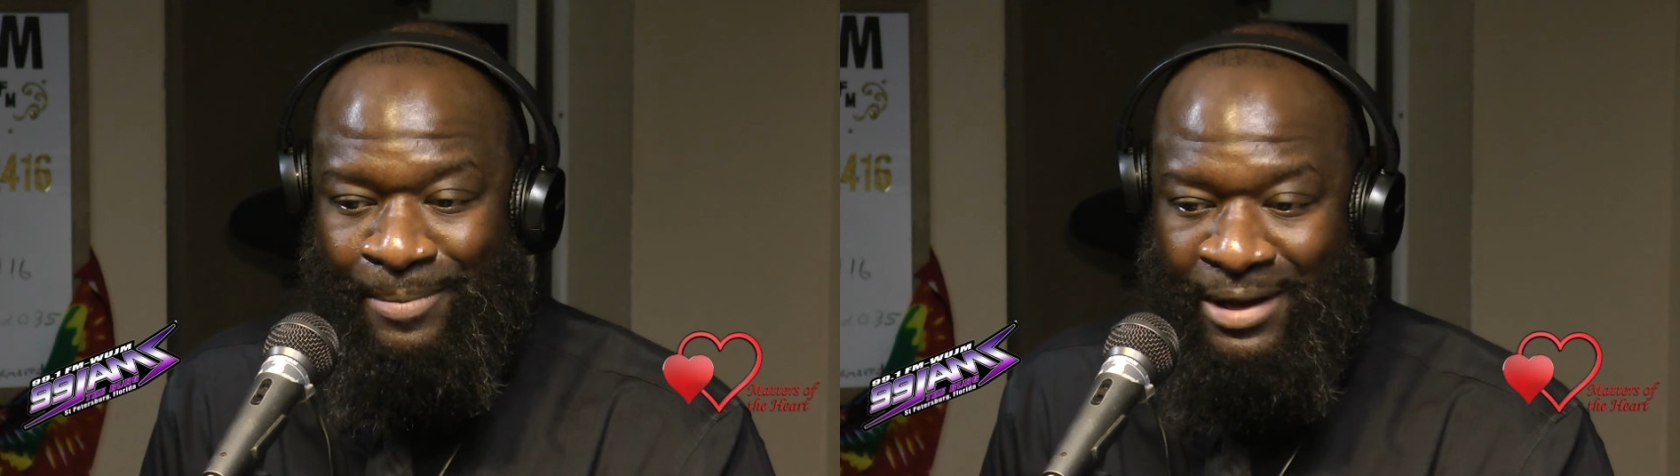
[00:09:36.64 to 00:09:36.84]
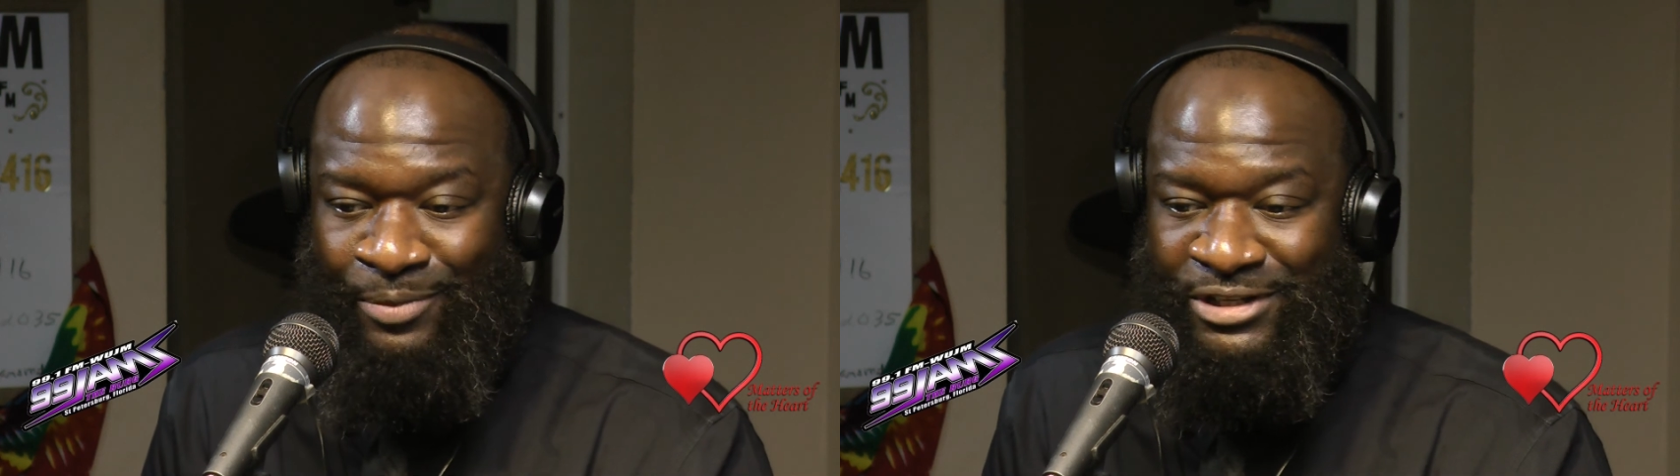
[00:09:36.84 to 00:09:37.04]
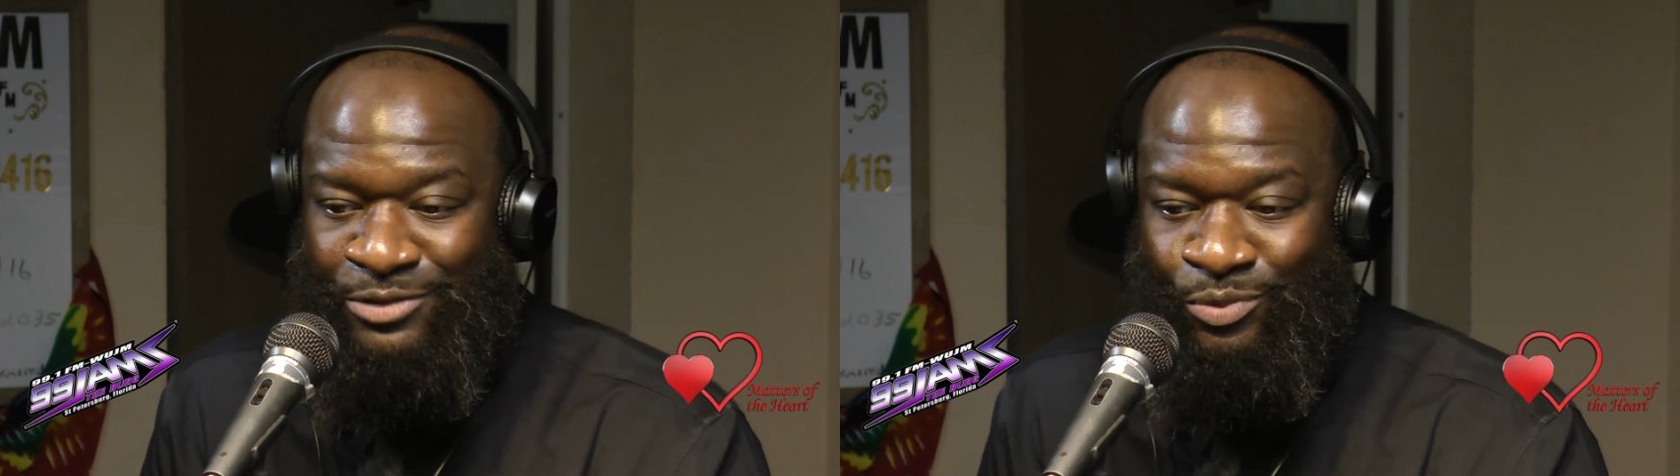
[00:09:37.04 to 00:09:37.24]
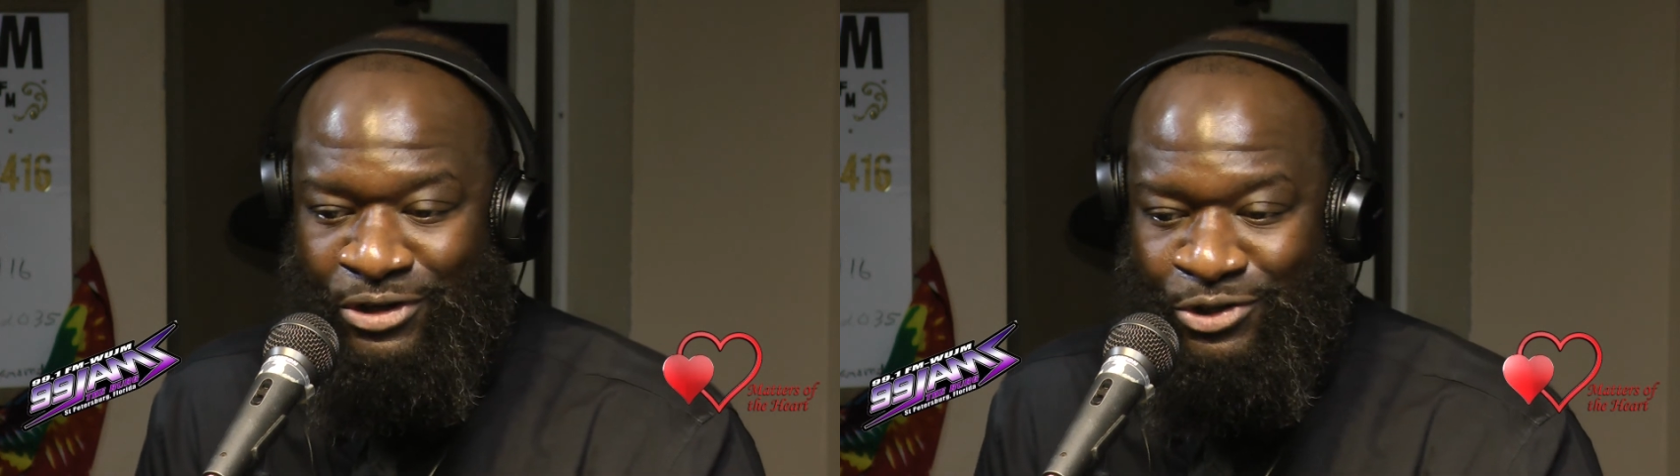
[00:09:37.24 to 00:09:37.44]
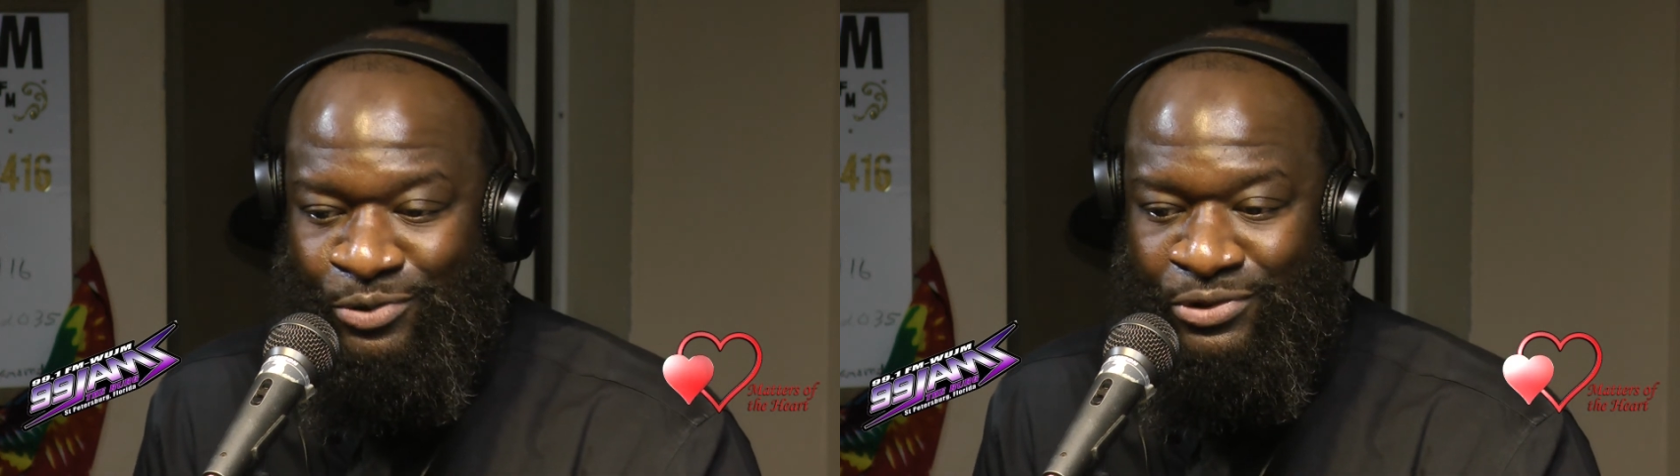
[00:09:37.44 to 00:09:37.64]
And we just
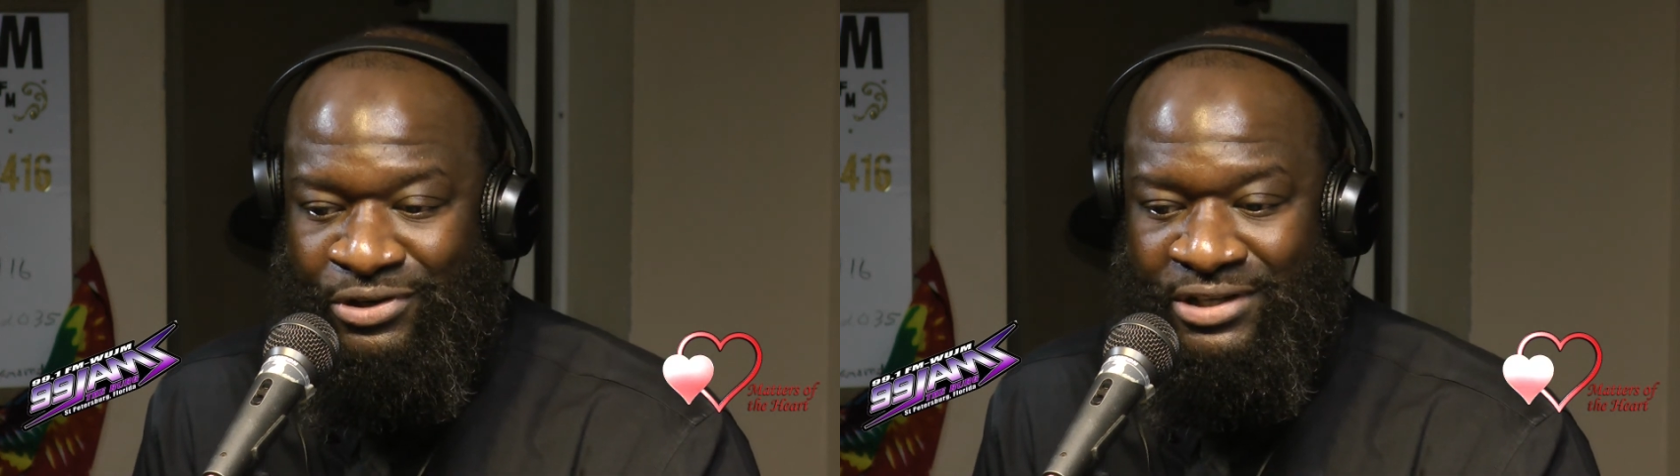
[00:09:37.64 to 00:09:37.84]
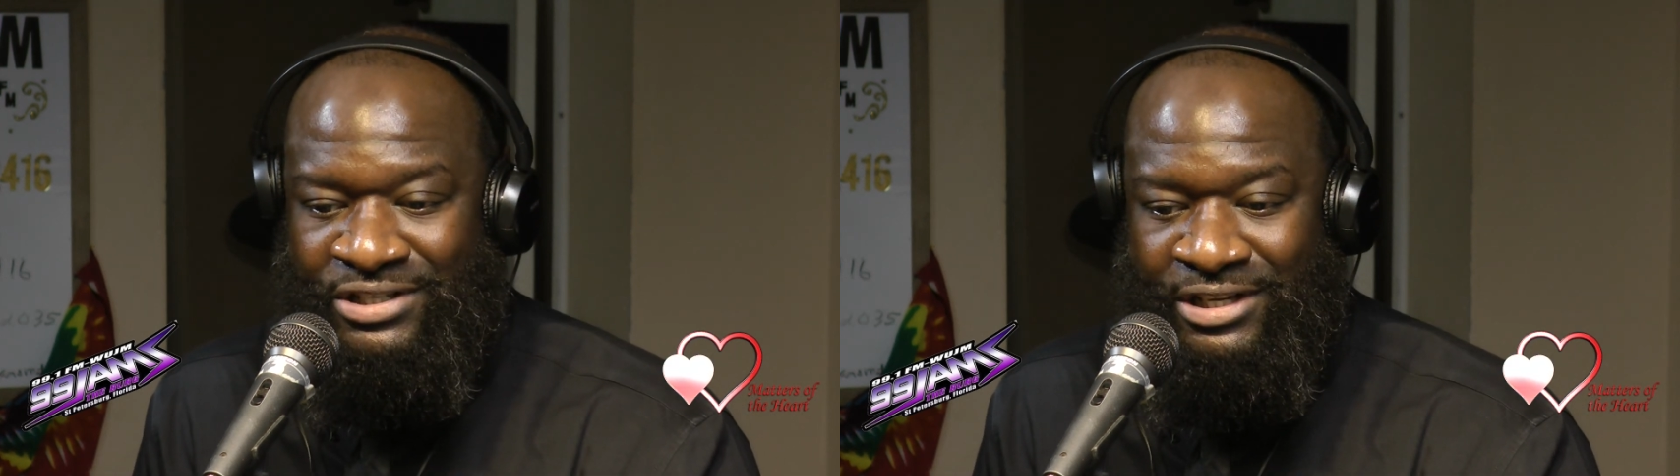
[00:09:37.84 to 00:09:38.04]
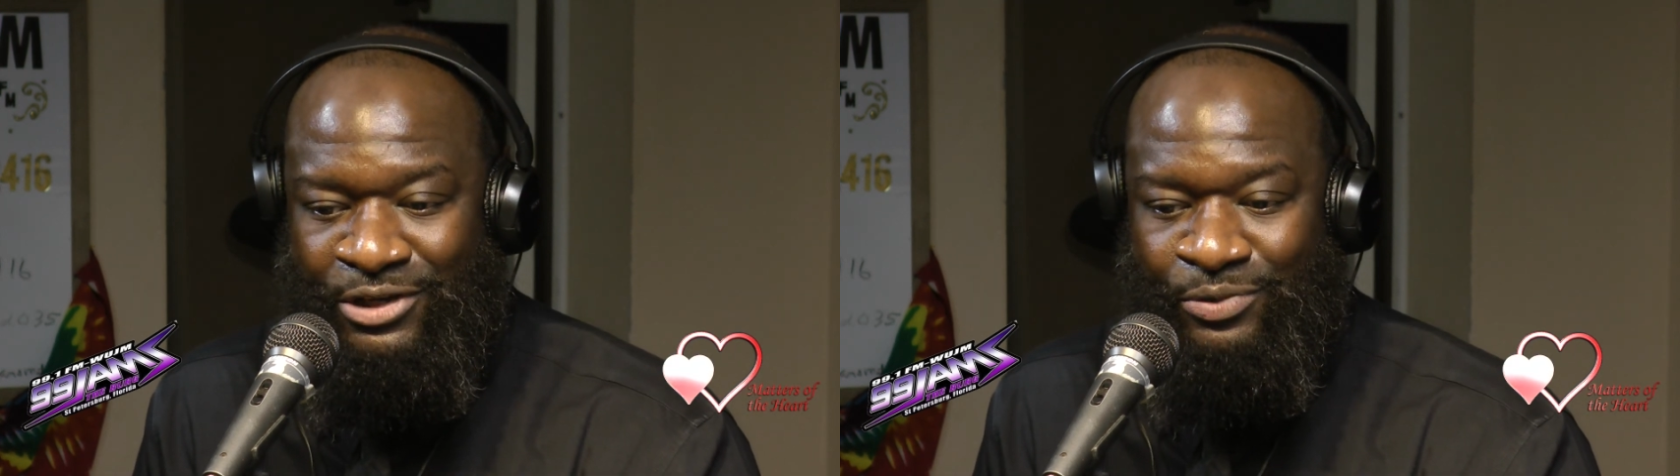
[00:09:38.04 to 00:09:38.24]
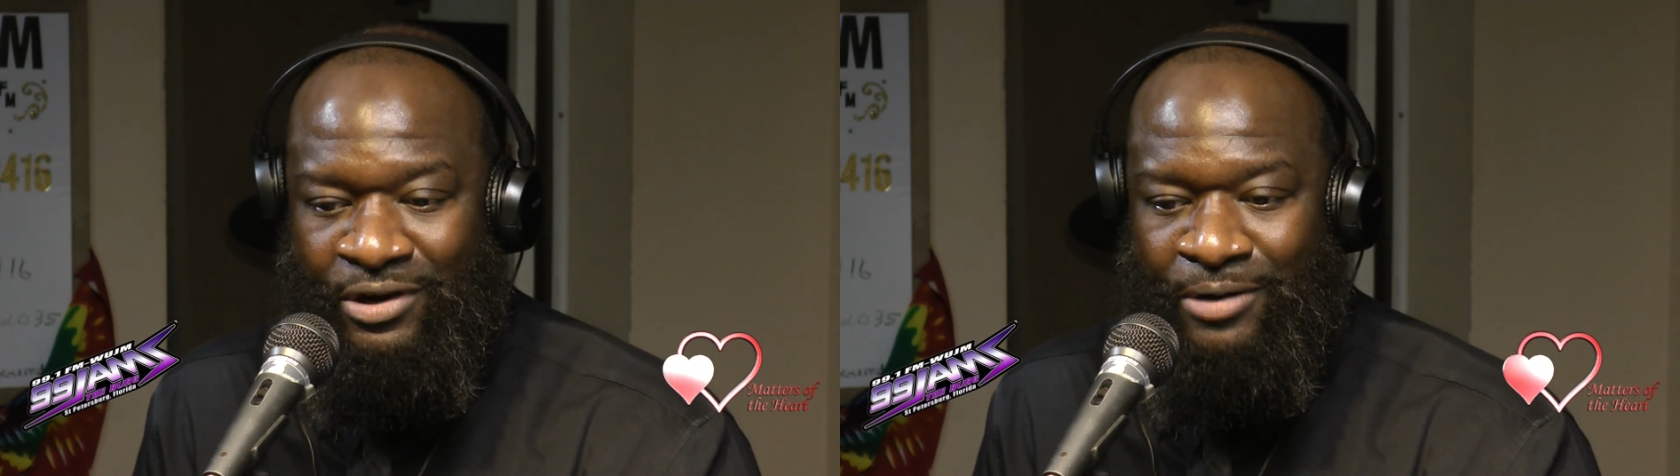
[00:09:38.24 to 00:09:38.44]
want to continue